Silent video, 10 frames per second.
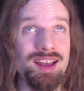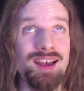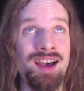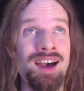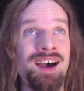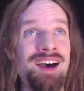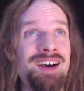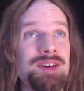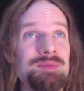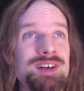
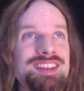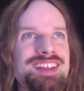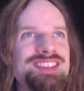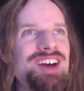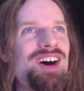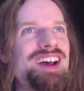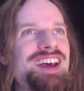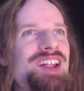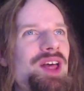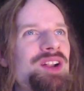but no,
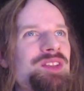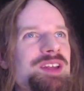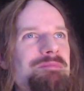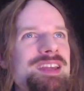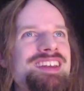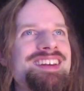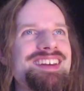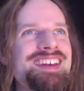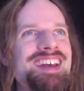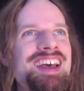I don't think.
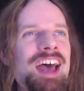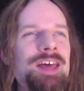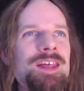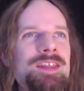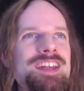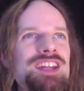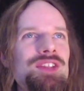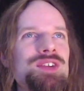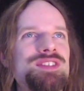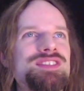I think you
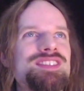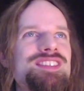lose.